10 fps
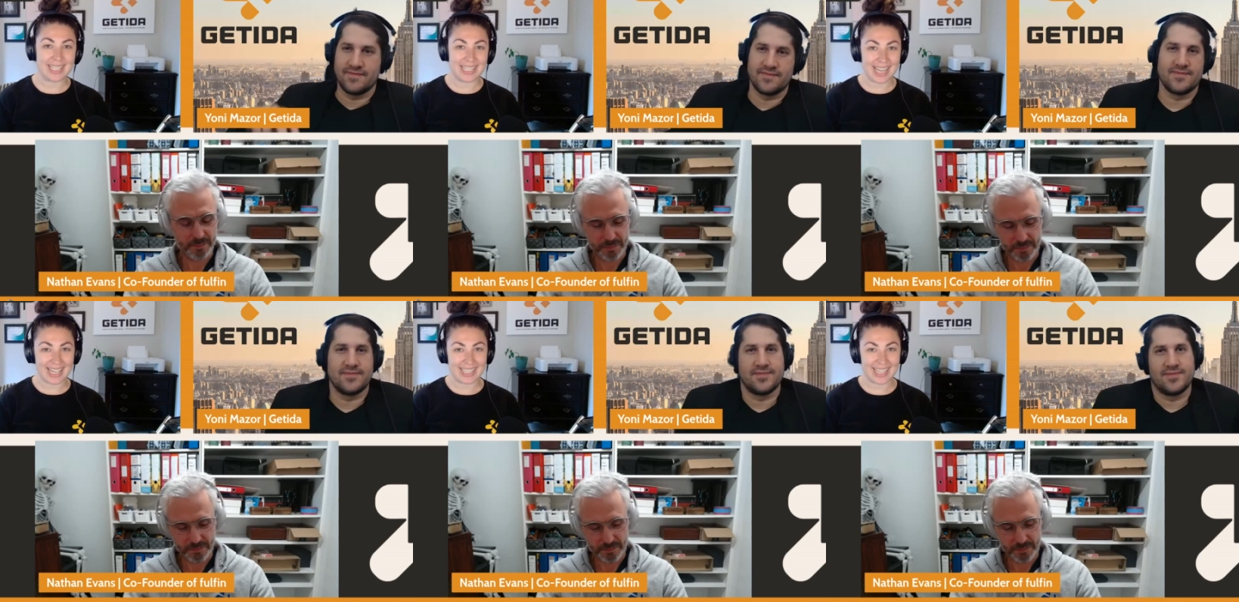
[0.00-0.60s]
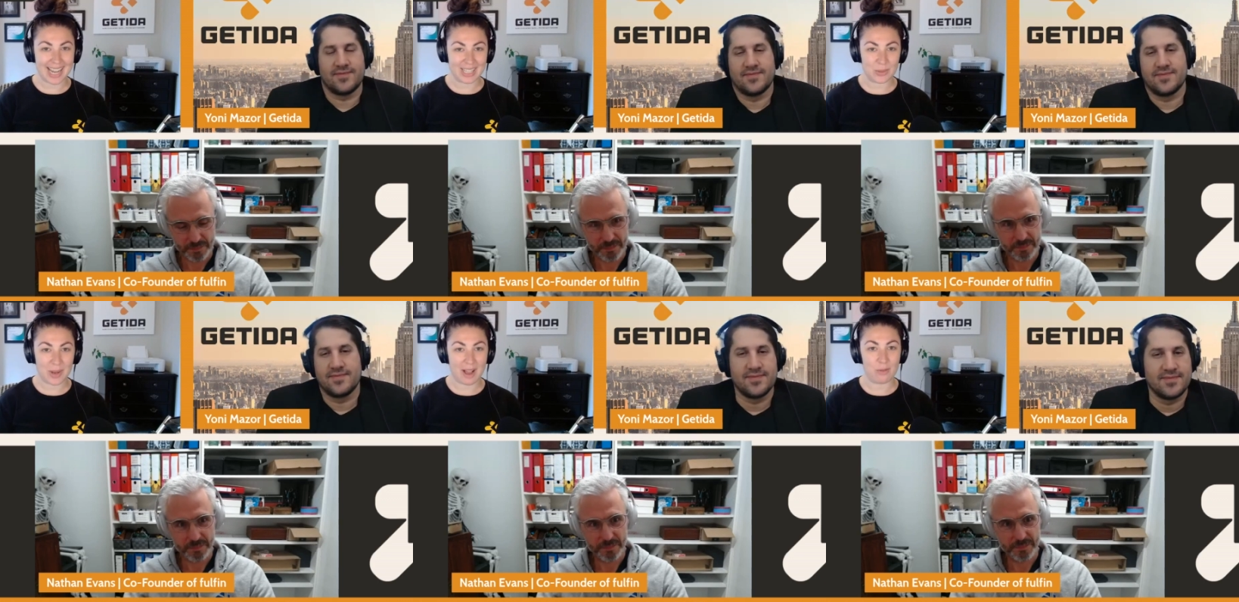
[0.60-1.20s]
Speaker 1: today's
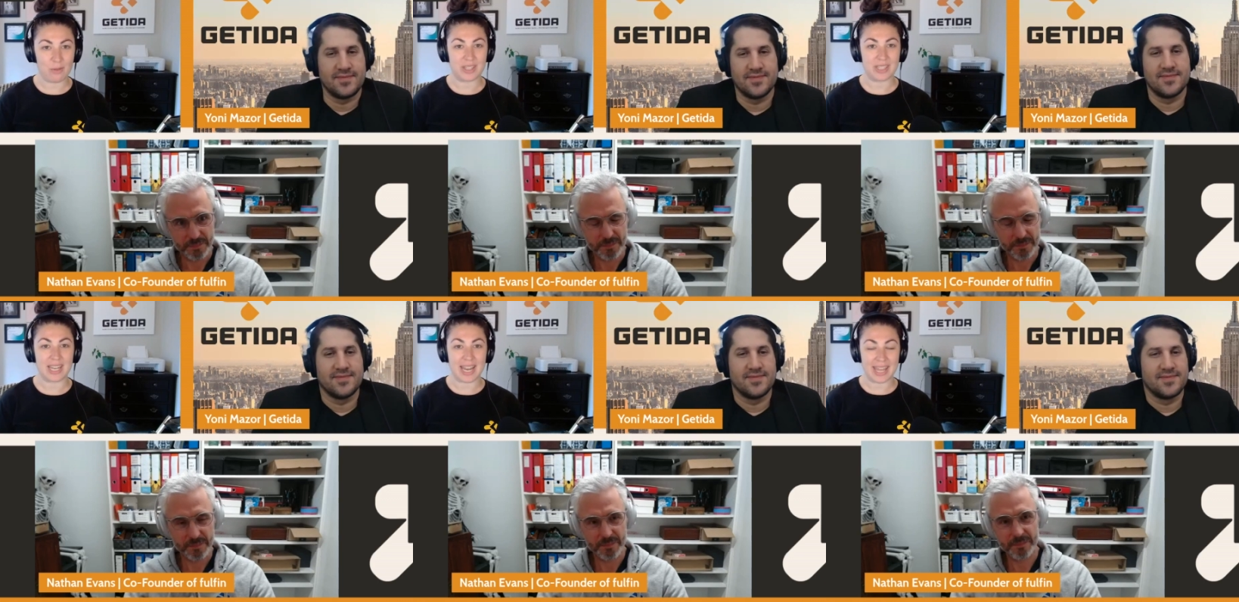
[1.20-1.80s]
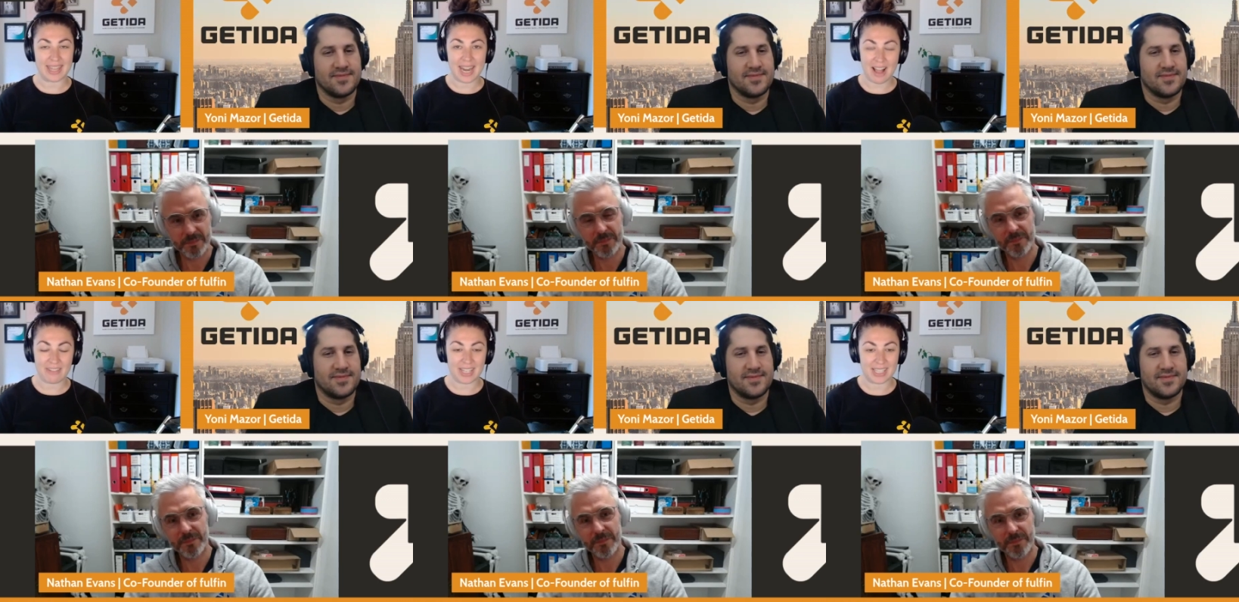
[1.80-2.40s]
guest we have with us, Nathan
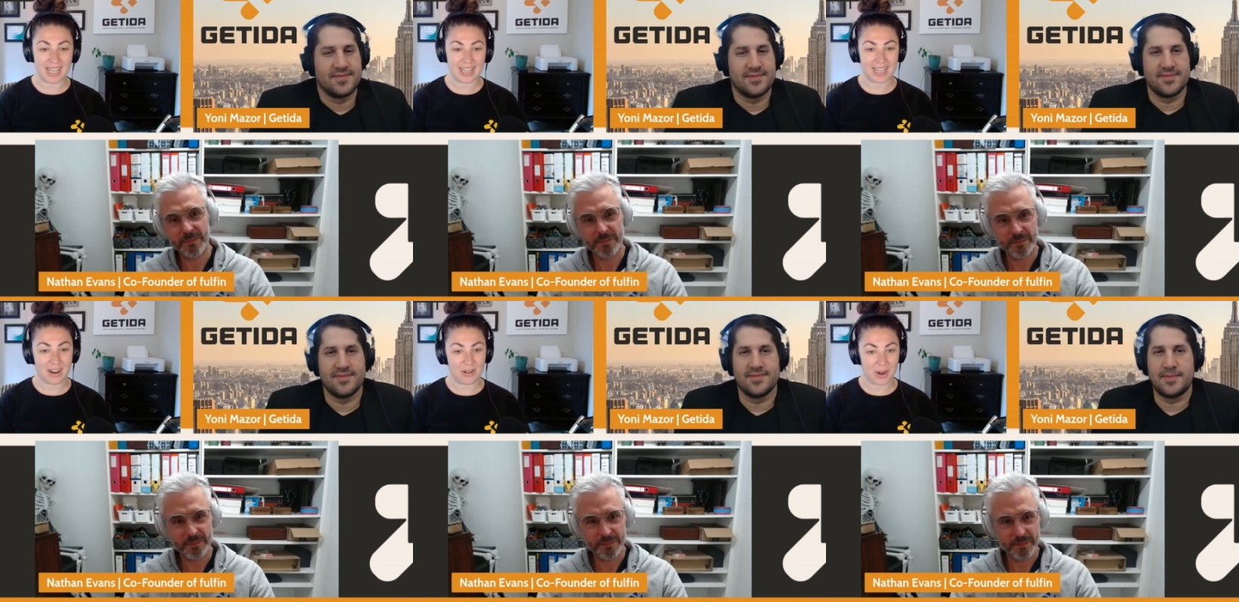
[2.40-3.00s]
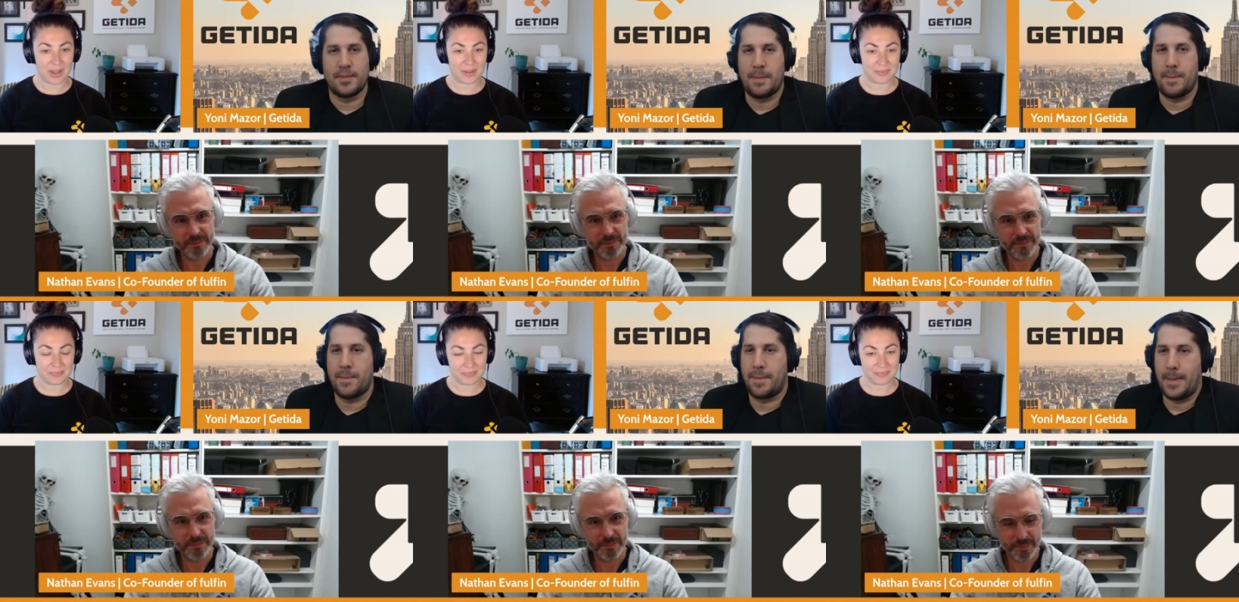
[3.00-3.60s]
Evans. Nathan, how are you?
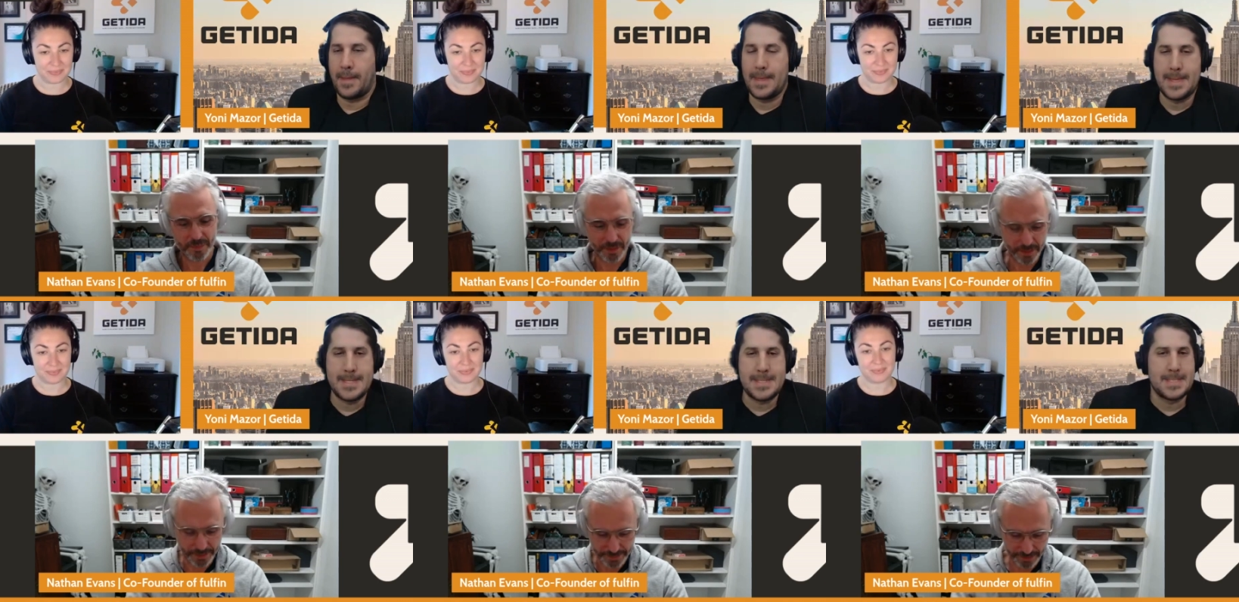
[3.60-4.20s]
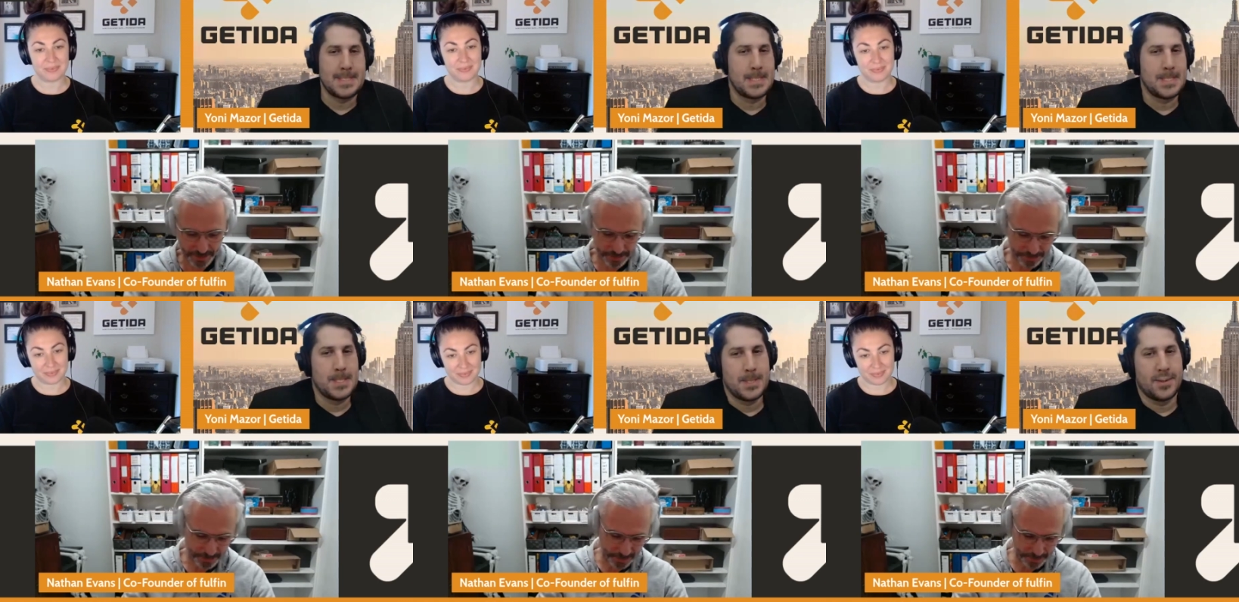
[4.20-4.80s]
Speaker 2: Hi there.
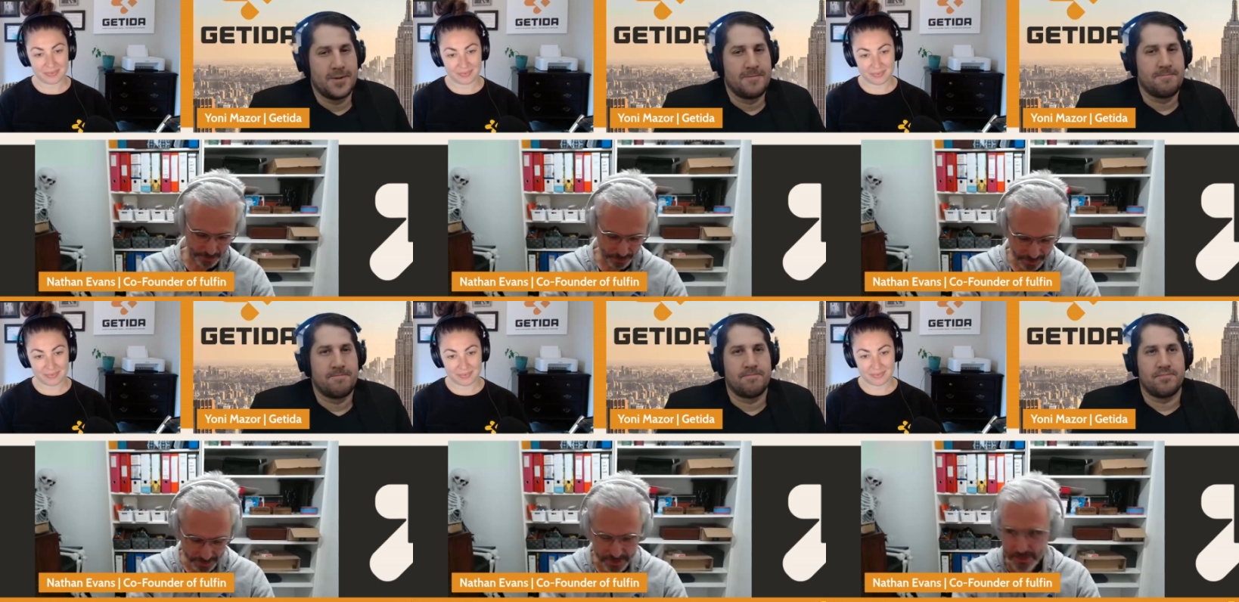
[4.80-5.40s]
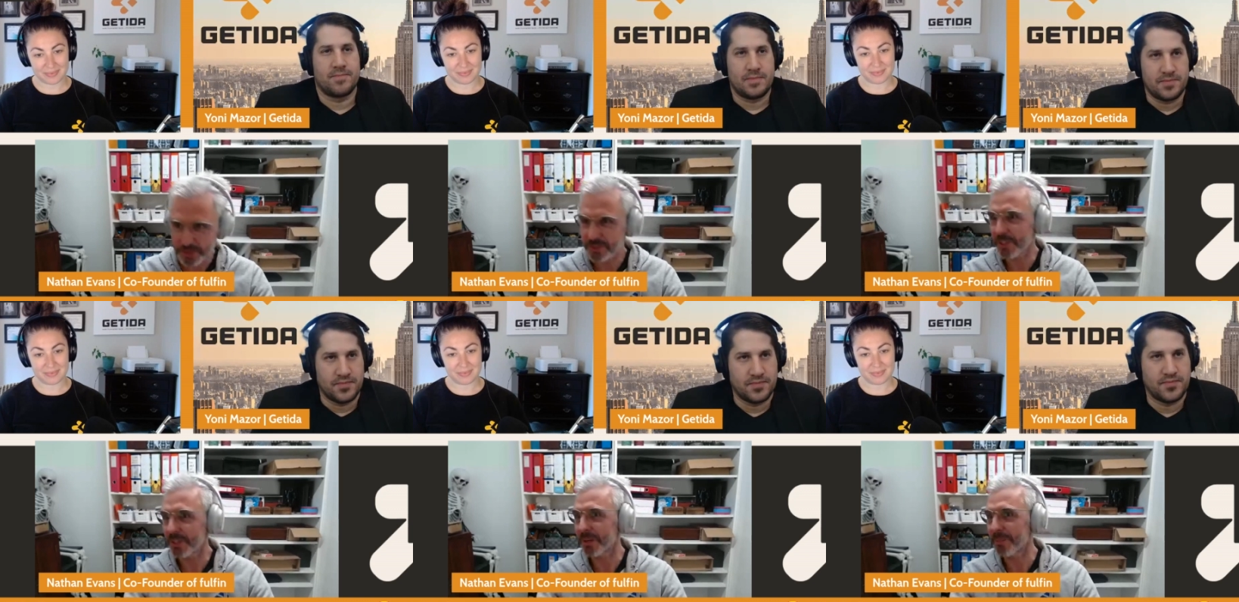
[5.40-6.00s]
I'm, I'm great.
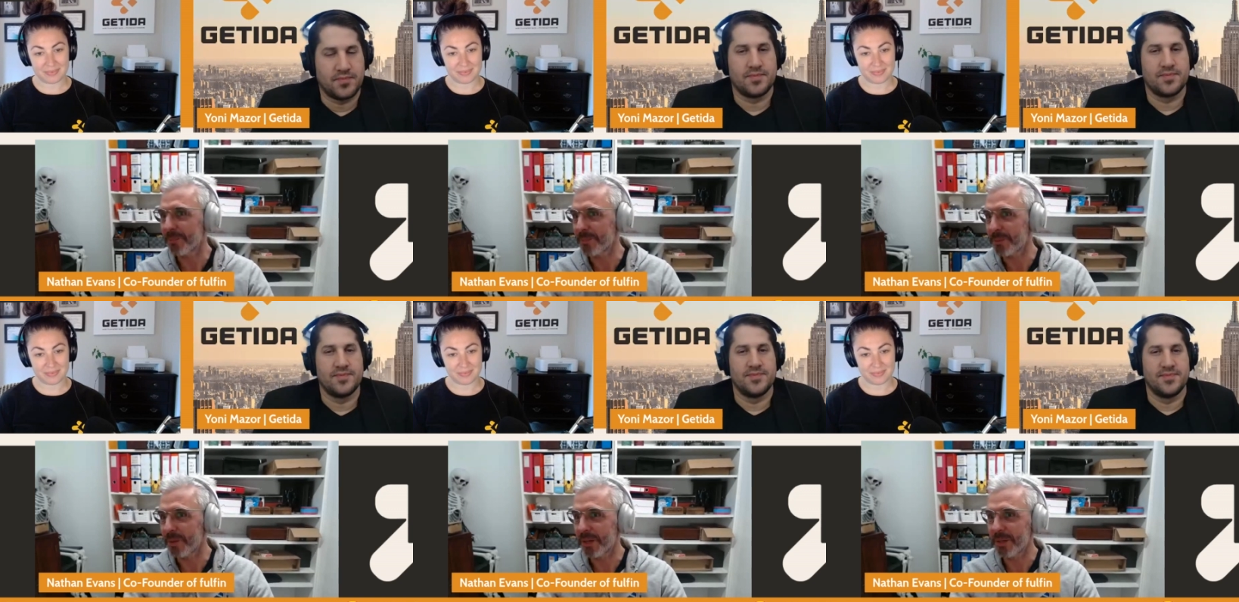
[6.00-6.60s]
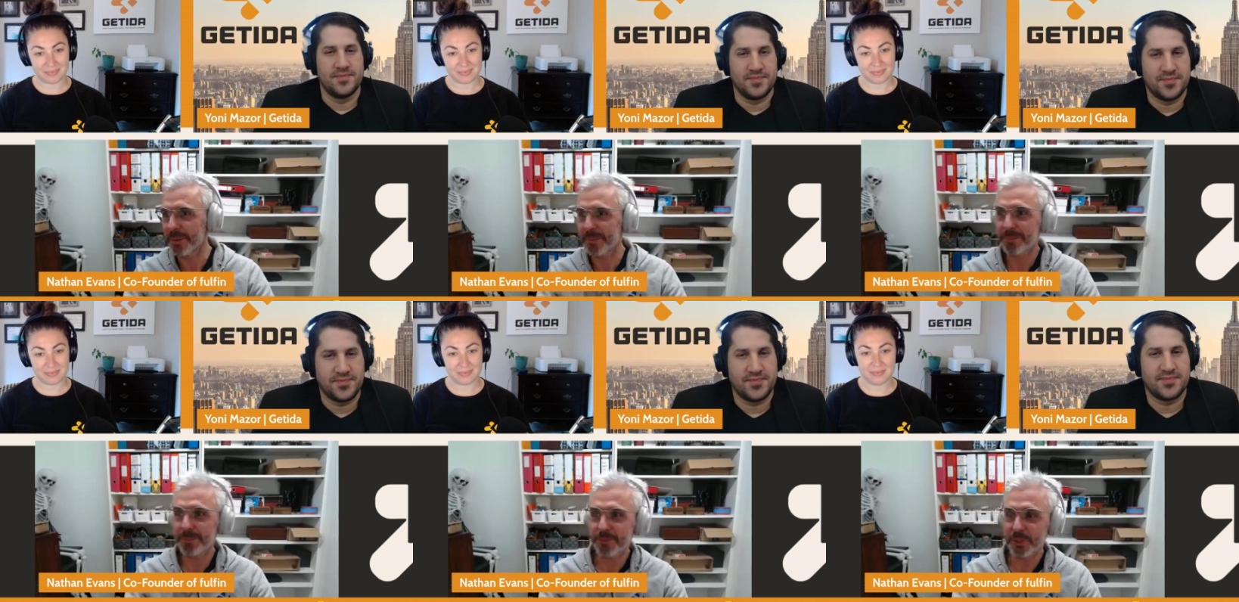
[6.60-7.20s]
It's um, eight,
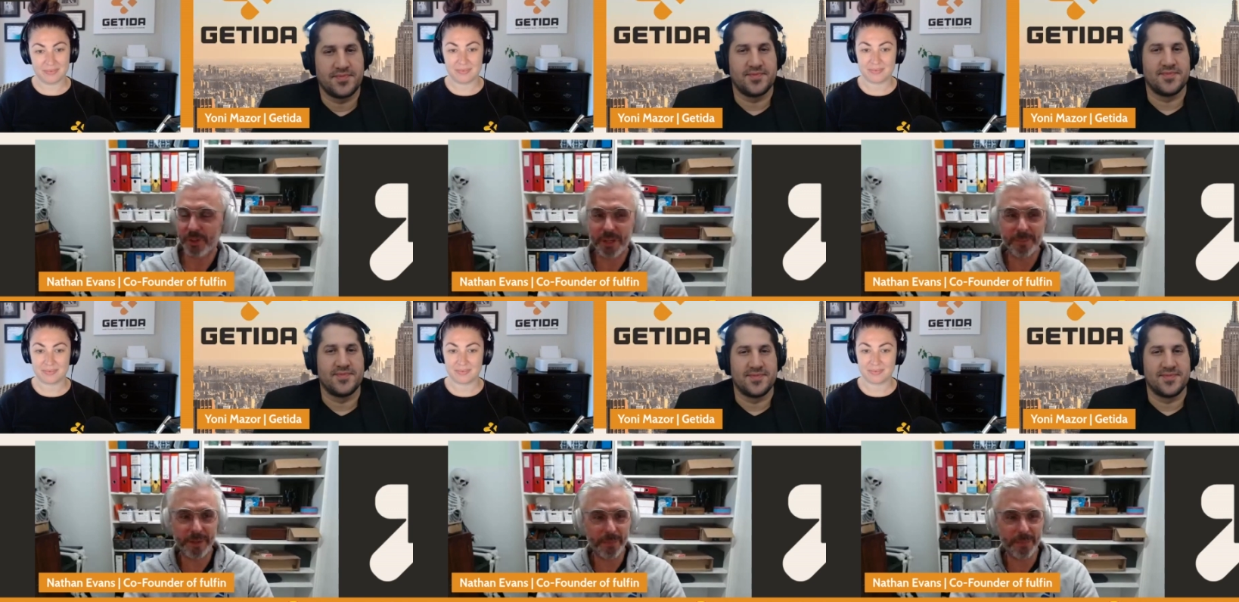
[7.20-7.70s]
just gone eight